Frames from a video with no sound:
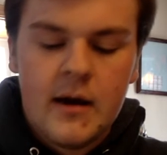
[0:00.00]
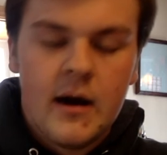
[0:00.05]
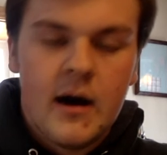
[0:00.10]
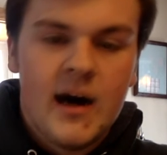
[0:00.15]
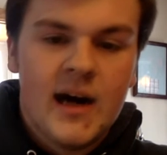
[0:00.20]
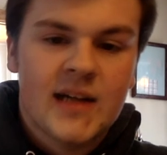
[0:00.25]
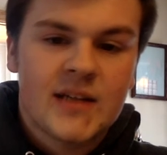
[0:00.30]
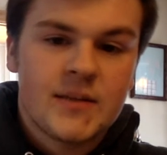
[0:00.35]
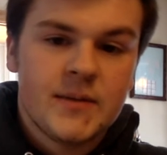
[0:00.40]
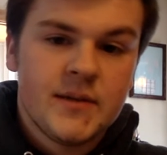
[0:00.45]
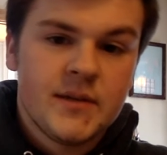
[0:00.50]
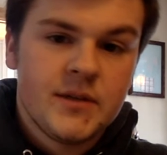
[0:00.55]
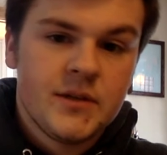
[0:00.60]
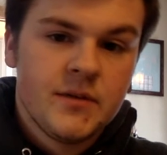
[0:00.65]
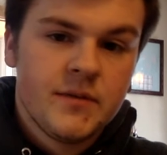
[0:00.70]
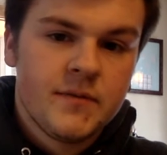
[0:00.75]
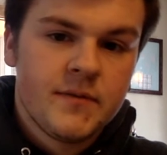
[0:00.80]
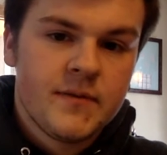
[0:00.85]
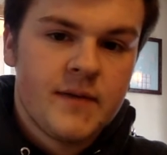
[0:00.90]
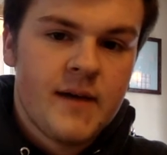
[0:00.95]
Hawks went
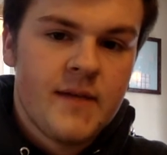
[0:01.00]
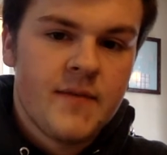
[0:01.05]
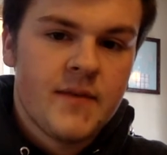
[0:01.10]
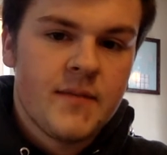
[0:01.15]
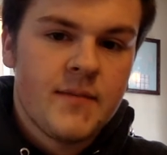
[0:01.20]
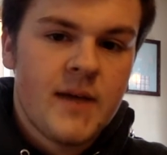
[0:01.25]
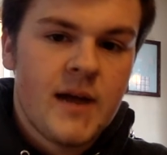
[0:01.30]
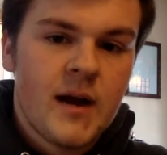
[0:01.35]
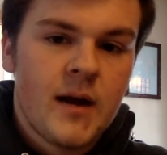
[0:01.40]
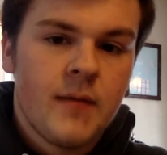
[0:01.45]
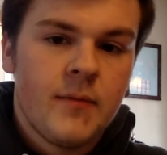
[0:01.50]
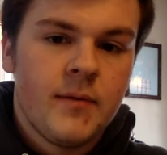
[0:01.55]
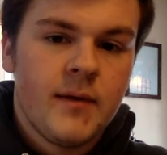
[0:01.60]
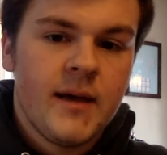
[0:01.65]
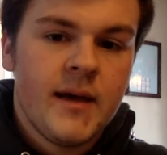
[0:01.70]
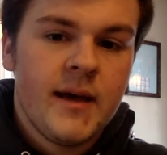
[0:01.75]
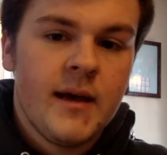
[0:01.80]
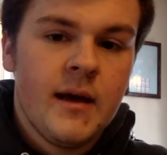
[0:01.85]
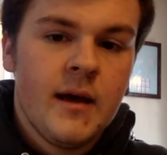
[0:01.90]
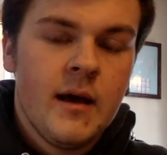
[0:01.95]
2 for 5 on the power
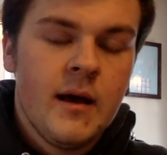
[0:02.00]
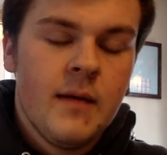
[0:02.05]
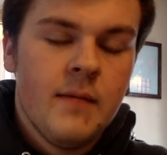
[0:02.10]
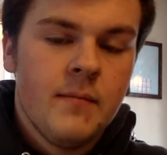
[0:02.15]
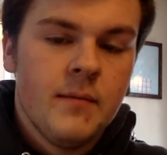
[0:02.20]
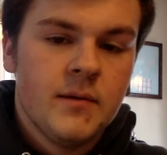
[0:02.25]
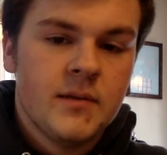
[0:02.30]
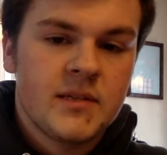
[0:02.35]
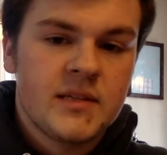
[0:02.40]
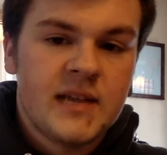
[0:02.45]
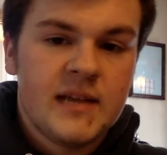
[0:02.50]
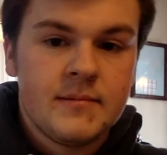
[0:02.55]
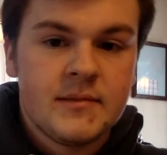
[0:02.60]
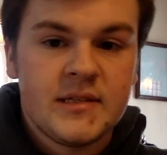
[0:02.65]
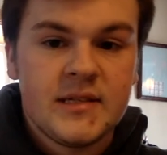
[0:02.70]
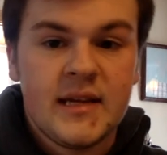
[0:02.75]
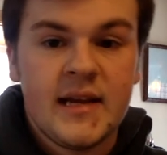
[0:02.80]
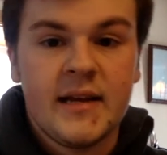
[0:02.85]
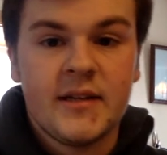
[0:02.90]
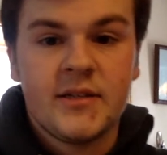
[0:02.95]
play. Most
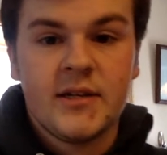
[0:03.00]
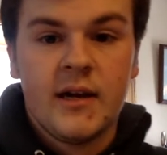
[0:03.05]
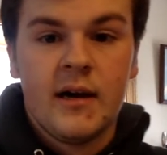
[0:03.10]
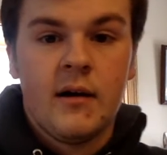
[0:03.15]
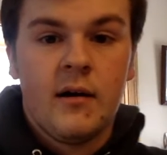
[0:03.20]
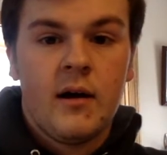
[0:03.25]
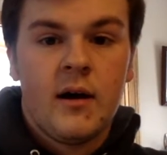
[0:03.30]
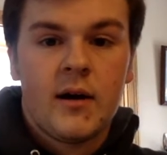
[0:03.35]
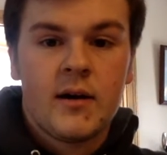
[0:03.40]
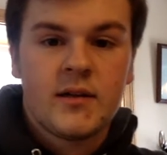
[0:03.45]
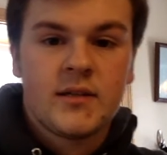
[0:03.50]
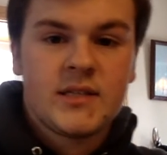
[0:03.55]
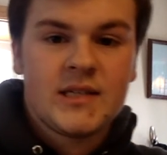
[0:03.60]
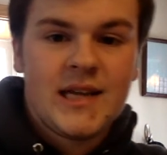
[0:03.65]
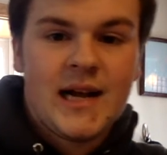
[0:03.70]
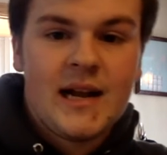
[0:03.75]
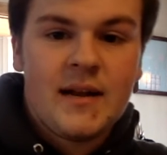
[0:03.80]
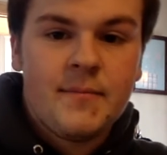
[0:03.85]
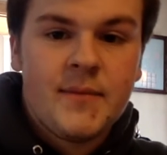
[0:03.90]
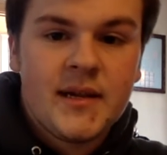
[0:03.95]
games in NHL are
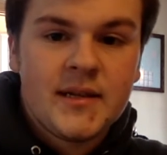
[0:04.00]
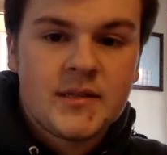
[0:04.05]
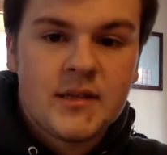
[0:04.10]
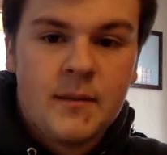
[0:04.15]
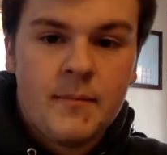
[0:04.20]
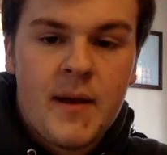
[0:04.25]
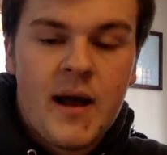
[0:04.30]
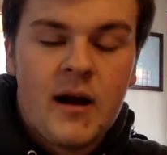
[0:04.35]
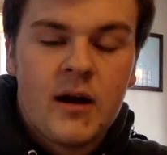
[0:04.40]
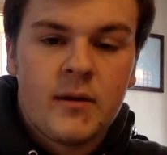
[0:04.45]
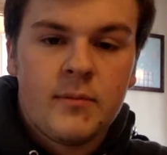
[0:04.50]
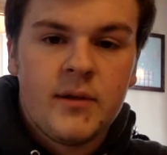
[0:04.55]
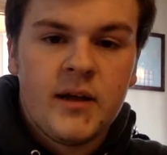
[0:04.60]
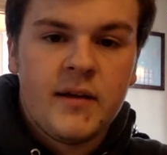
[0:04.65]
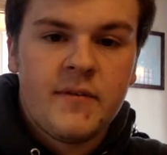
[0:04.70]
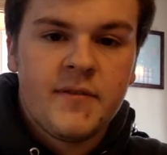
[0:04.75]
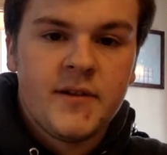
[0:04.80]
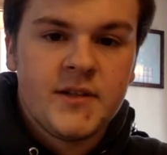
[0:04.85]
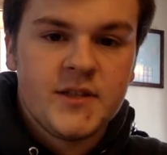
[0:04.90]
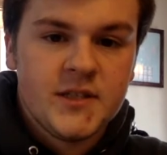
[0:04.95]
decided based on power
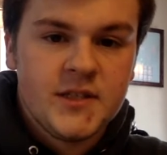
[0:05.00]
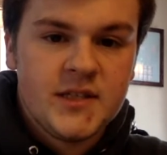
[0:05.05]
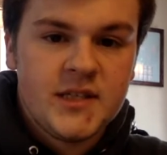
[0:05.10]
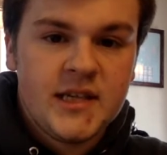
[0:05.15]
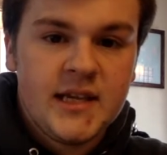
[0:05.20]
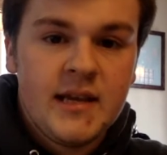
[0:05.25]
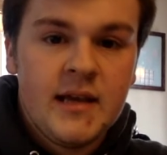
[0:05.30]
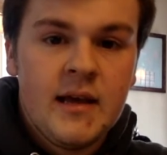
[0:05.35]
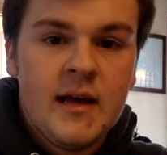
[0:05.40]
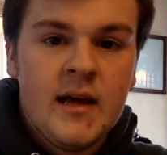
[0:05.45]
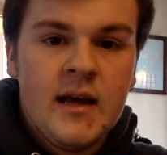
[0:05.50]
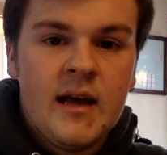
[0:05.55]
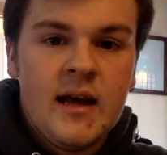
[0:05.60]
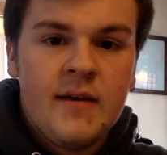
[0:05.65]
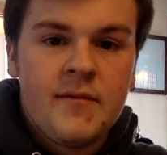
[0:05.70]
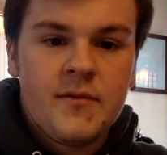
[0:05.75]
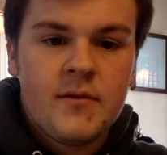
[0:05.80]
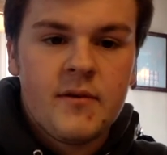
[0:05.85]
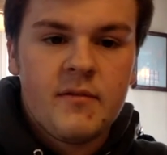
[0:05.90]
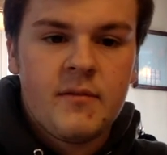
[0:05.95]
play efficiency.
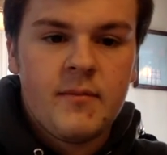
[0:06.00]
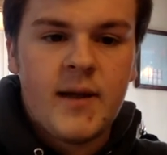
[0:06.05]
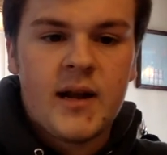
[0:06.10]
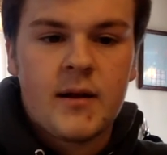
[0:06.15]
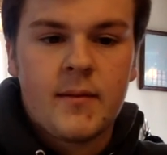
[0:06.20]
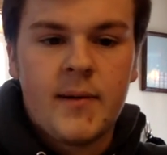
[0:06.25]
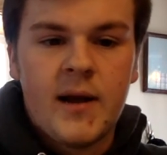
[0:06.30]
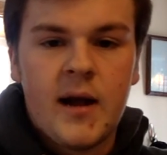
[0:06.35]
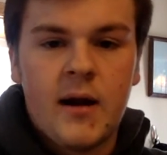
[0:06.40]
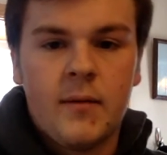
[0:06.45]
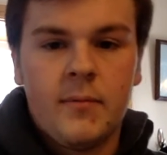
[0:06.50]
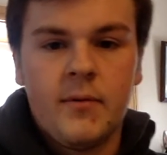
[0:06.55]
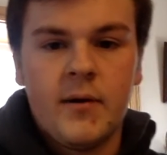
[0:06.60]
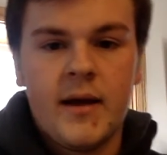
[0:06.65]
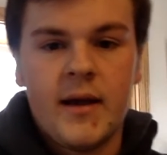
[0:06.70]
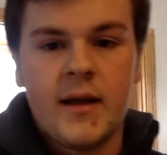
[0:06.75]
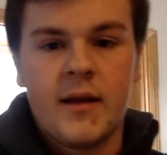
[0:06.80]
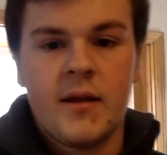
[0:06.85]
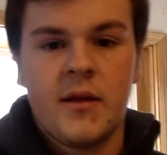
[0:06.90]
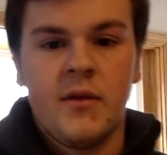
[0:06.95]
If you have the better power
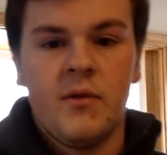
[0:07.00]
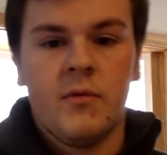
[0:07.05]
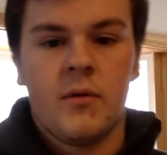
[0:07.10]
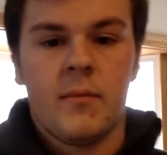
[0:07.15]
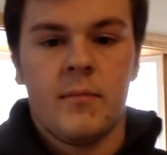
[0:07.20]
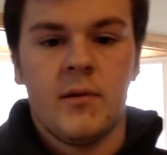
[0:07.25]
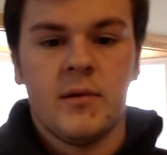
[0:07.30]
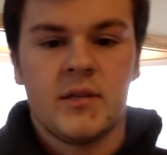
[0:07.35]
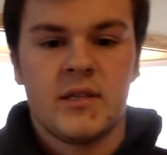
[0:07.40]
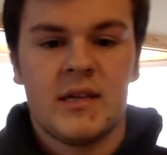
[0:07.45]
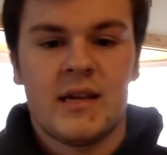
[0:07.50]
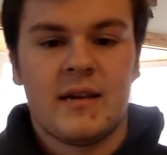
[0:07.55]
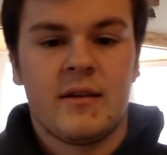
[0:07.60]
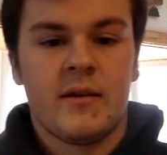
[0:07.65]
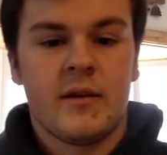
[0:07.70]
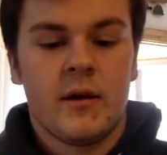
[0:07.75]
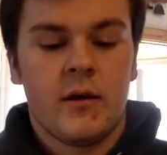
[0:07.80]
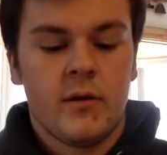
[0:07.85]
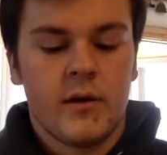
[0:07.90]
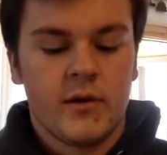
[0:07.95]
play, you are most
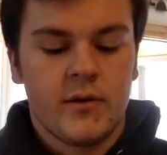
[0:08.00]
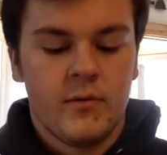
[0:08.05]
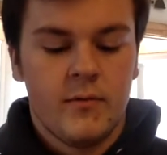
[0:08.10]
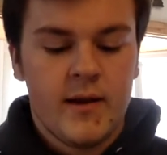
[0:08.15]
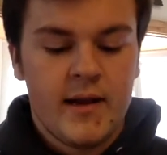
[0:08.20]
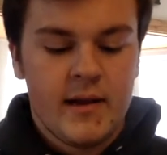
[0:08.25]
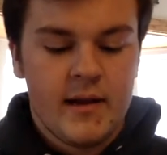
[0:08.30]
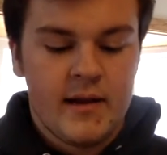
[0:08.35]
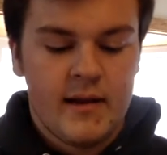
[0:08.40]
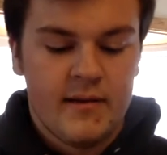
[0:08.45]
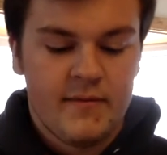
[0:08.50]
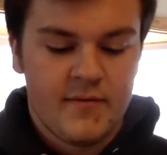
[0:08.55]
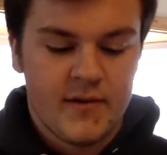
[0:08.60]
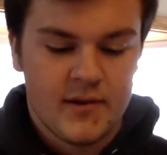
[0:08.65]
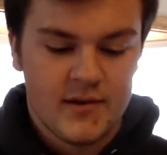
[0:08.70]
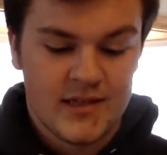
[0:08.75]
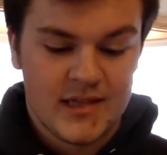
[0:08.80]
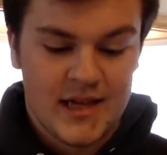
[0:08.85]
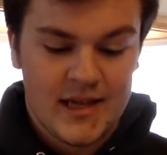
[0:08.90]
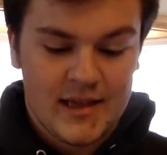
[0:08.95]
likely going to win, it
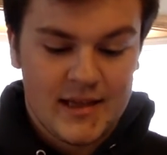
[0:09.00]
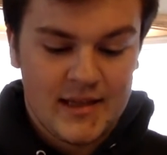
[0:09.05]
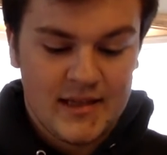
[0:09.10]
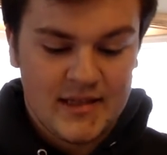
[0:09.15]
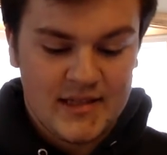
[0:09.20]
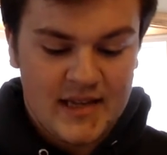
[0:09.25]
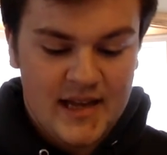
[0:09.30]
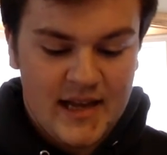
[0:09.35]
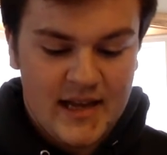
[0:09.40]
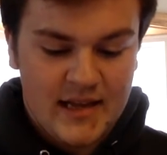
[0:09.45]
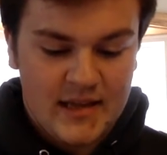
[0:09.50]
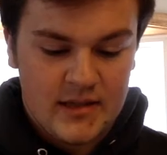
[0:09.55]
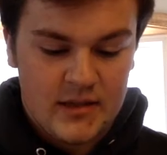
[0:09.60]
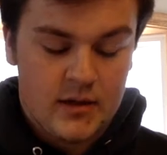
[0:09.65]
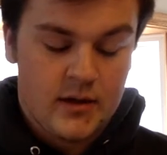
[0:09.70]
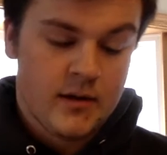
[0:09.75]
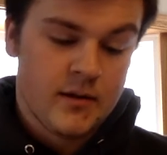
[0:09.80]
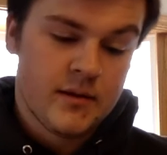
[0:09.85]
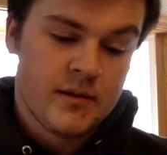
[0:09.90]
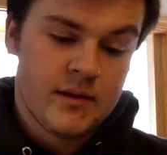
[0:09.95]
feels like these days,
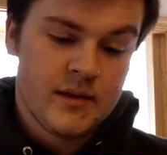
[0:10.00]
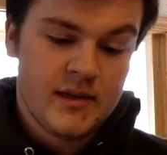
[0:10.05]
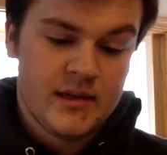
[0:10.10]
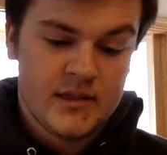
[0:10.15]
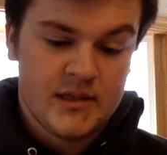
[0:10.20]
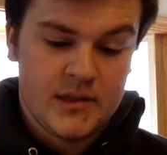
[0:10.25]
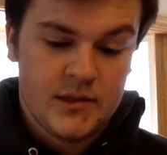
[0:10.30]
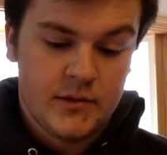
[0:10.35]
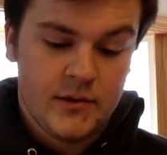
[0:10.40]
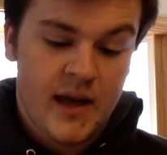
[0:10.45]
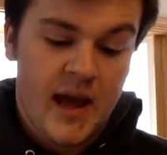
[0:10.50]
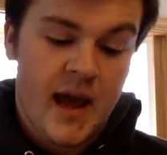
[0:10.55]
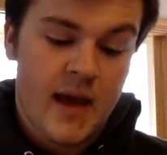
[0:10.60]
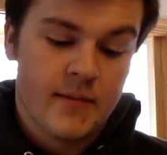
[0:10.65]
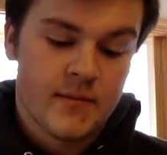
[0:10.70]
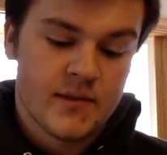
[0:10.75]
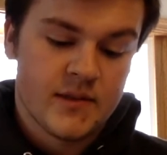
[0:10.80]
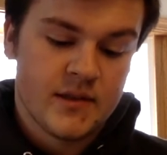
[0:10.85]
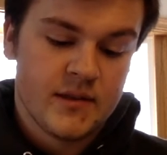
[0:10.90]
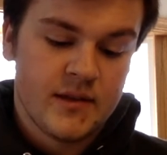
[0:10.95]
or these two
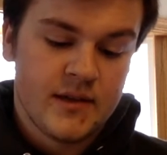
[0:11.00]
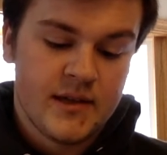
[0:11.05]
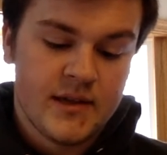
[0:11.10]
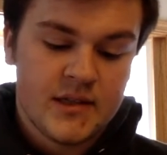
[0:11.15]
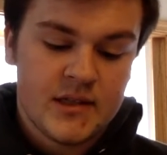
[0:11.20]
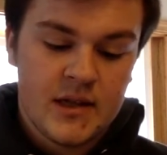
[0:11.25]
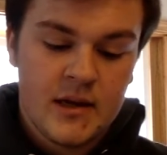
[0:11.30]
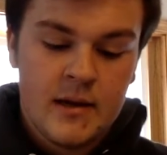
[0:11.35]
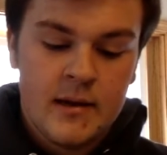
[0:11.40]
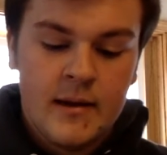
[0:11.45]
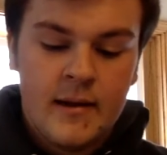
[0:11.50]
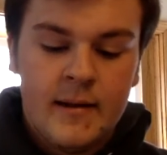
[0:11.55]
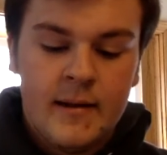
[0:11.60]
games at least.